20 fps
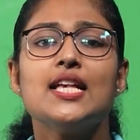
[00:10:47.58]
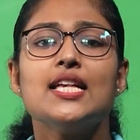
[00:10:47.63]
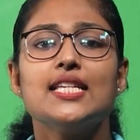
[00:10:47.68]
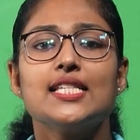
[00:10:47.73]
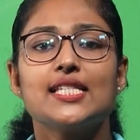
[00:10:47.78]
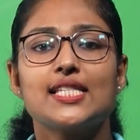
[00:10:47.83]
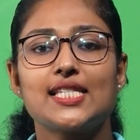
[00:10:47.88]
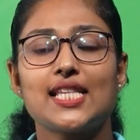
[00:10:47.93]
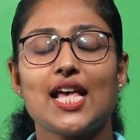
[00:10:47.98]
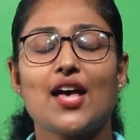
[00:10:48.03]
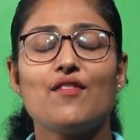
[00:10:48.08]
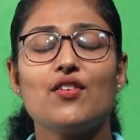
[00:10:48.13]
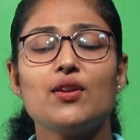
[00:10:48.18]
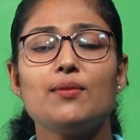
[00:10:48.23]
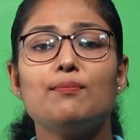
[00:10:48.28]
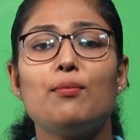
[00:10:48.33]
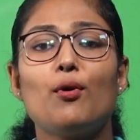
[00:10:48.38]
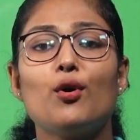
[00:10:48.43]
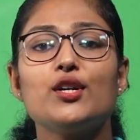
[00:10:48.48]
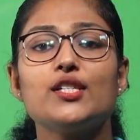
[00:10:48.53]

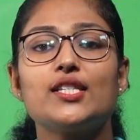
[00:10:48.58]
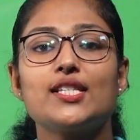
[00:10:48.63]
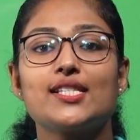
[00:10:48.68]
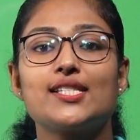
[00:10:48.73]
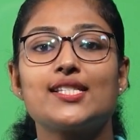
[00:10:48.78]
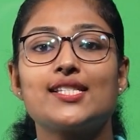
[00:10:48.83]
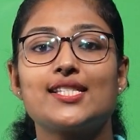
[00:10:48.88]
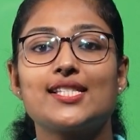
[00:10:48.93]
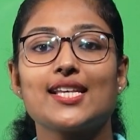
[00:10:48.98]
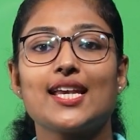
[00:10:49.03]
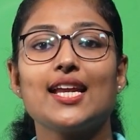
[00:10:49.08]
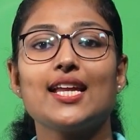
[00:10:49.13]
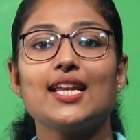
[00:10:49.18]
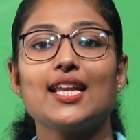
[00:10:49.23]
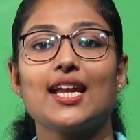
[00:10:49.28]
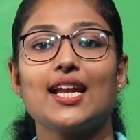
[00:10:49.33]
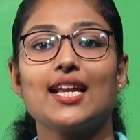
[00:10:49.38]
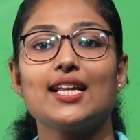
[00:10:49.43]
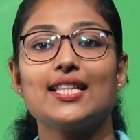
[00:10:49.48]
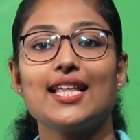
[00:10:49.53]
7 bones are
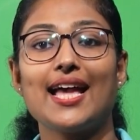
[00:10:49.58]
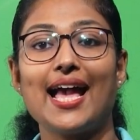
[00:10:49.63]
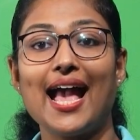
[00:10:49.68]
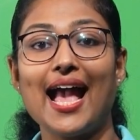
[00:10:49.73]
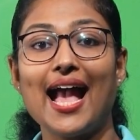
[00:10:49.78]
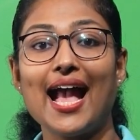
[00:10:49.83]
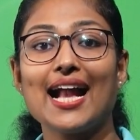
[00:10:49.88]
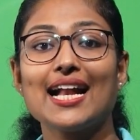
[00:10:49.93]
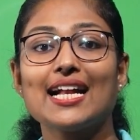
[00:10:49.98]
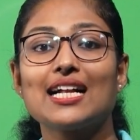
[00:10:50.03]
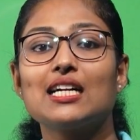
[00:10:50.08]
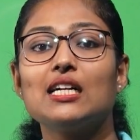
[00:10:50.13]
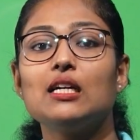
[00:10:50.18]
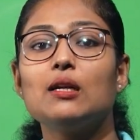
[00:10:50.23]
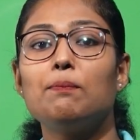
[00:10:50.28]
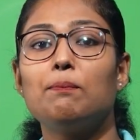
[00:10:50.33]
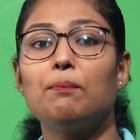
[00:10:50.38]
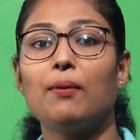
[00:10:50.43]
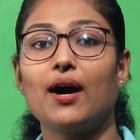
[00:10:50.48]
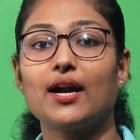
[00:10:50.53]
seen in the
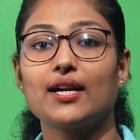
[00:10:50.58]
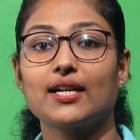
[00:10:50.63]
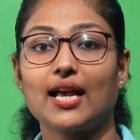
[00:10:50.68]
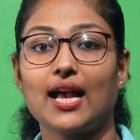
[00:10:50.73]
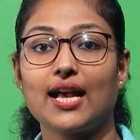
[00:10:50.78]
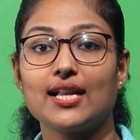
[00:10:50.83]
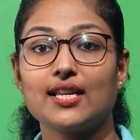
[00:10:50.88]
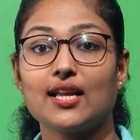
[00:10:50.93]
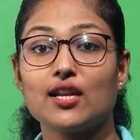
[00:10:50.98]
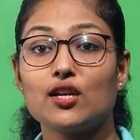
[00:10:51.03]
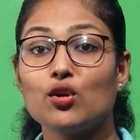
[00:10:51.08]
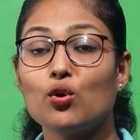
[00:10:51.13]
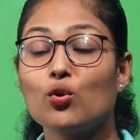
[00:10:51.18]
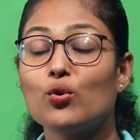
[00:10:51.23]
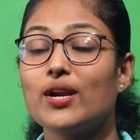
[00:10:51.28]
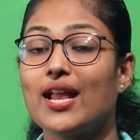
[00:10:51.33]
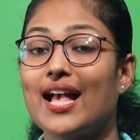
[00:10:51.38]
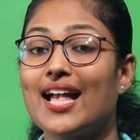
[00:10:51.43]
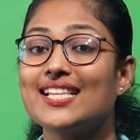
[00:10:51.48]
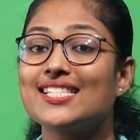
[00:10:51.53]
ankle part and are
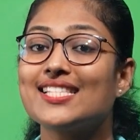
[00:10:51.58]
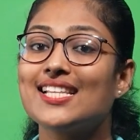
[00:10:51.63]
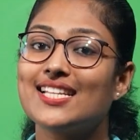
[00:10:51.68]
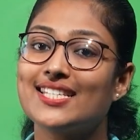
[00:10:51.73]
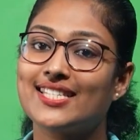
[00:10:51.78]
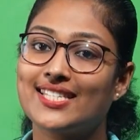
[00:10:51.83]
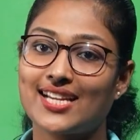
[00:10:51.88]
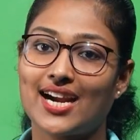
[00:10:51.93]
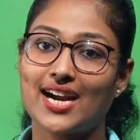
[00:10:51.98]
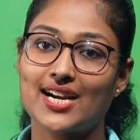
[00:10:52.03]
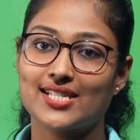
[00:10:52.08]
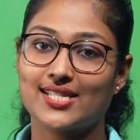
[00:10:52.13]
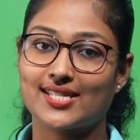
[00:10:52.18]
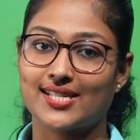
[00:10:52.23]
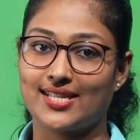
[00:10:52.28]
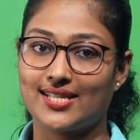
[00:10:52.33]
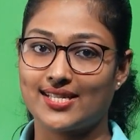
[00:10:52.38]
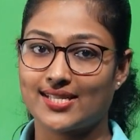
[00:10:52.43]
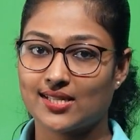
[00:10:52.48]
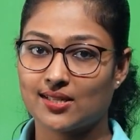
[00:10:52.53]
known as
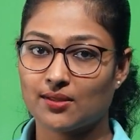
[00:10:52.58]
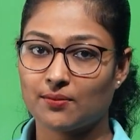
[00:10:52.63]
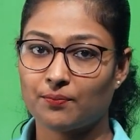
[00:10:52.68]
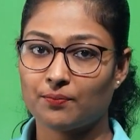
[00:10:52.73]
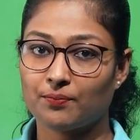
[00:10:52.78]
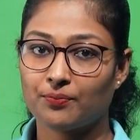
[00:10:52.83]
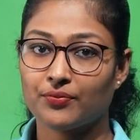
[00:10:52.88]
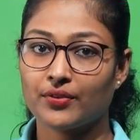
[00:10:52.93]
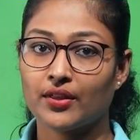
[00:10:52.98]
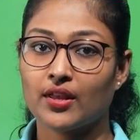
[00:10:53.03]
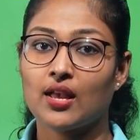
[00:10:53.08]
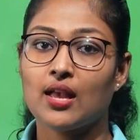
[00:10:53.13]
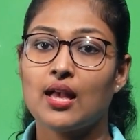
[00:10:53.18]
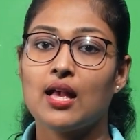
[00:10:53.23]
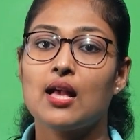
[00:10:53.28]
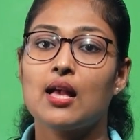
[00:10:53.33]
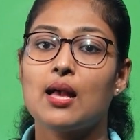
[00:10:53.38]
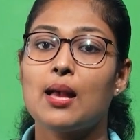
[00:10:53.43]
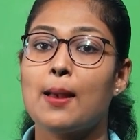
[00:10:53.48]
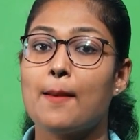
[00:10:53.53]
tarsals.
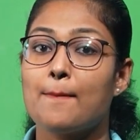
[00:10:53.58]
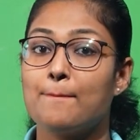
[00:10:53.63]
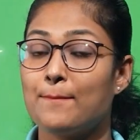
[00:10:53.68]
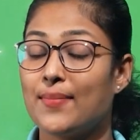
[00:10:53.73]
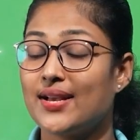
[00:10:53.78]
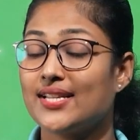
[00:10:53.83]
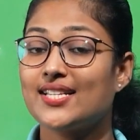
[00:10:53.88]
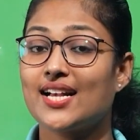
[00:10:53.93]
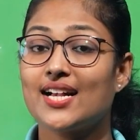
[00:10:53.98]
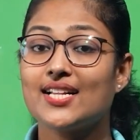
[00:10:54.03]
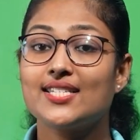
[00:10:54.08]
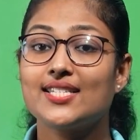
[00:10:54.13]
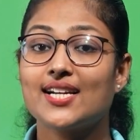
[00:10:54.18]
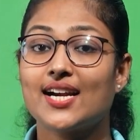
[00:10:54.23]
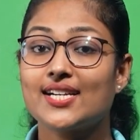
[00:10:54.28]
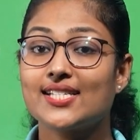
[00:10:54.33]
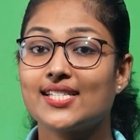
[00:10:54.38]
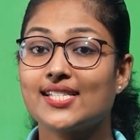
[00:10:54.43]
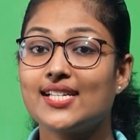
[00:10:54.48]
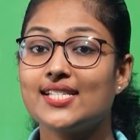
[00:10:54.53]

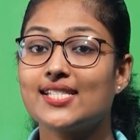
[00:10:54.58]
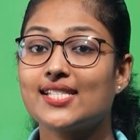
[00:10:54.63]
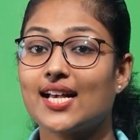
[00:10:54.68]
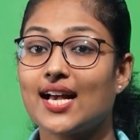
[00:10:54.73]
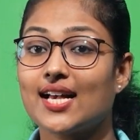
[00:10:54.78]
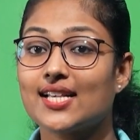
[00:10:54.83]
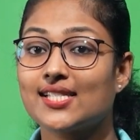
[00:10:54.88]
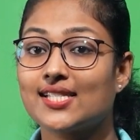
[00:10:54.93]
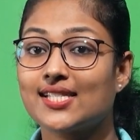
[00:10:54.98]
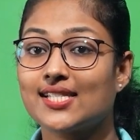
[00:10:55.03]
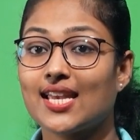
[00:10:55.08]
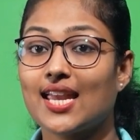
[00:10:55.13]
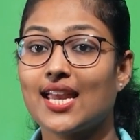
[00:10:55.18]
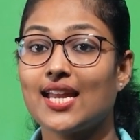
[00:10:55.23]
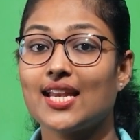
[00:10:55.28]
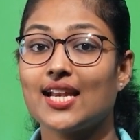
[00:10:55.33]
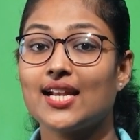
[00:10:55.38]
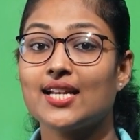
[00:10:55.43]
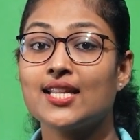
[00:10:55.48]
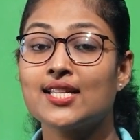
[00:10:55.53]
Metatarsals are
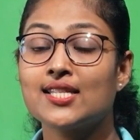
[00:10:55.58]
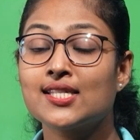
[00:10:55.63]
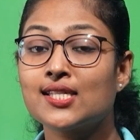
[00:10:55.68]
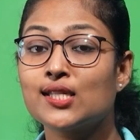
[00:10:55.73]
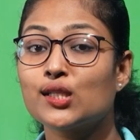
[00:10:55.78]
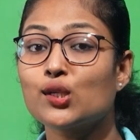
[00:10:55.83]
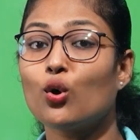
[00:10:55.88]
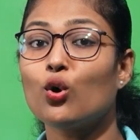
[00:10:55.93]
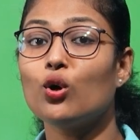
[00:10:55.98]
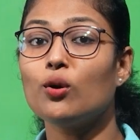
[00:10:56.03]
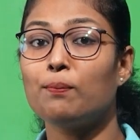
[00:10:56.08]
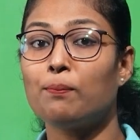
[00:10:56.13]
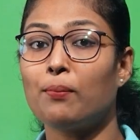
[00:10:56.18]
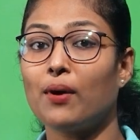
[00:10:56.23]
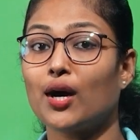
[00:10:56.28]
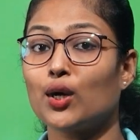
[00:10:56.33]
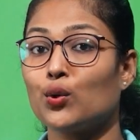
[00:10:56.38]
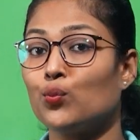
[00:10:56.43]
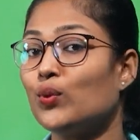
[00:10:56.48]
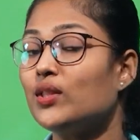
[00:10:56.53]
seen in the sole
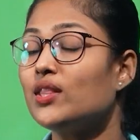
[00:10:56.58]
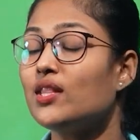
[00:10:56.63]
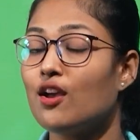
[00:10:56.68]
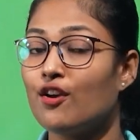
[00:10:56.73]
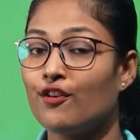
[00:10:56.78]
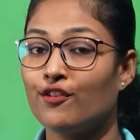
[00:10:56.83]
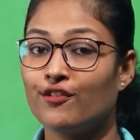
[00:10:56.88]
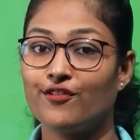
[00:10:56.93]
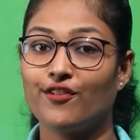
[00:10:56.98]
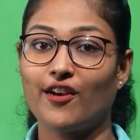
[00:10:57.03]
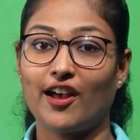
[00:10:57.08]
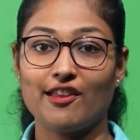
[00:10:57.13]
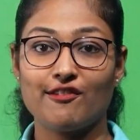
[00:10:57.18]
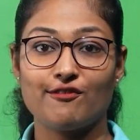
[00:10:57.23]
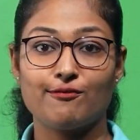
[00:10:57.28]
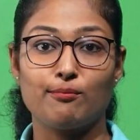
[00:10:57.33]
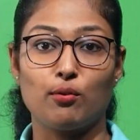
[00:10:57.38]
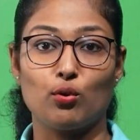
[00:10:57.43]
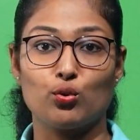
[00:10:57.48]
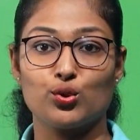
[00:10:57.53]
part with
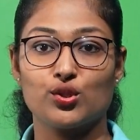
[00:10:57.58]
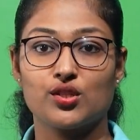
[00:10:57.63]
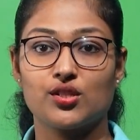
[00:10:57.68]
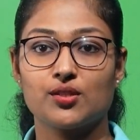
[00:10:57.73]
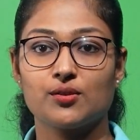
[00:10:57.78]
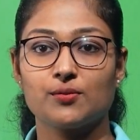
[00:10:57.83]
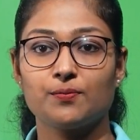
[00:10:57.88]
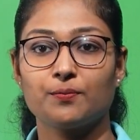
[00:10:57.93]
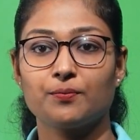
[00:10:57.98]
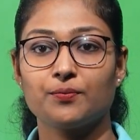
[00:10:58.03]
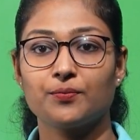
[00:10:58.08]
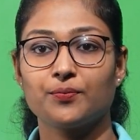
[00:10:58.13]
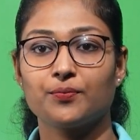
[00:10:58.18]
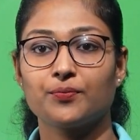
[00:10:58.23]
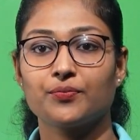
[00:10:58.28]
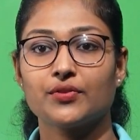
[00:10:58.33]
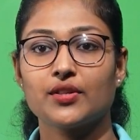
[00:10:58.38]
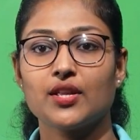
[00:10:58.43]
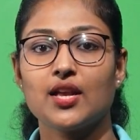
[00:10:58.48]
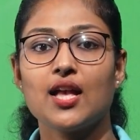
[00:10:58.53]
5 bones.
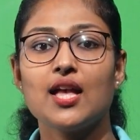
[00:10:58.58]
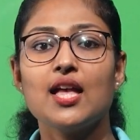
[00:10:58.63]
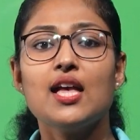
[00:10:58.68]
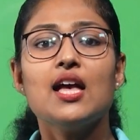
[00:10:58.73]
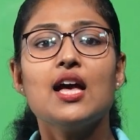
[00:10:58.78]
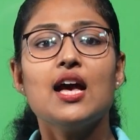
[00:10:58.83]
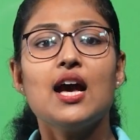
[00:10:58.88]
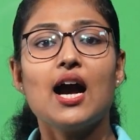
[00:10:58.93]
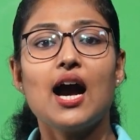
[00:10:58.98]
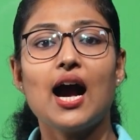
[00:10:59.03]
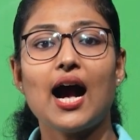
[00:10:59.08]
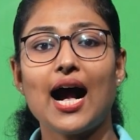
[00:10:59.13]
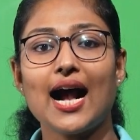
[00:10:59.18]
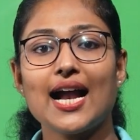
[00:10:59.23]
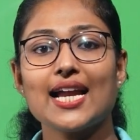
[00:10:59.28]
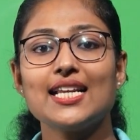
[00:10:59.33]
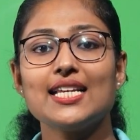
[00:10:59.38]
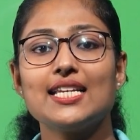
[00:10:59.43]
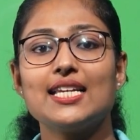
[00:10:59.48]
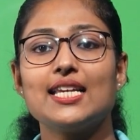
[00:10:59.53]

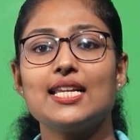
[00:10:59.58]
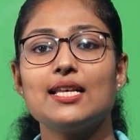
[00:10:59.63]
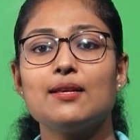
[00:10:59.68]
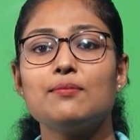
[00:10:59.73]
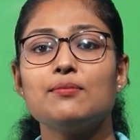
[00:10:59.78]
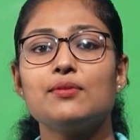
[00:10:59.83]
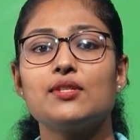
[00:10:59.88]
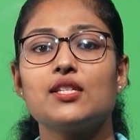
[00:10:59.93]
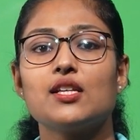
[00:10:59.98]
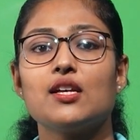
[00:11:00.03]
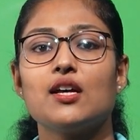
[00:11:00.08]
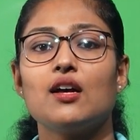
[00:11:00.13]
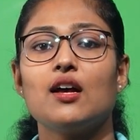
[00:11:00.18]
Hind limbs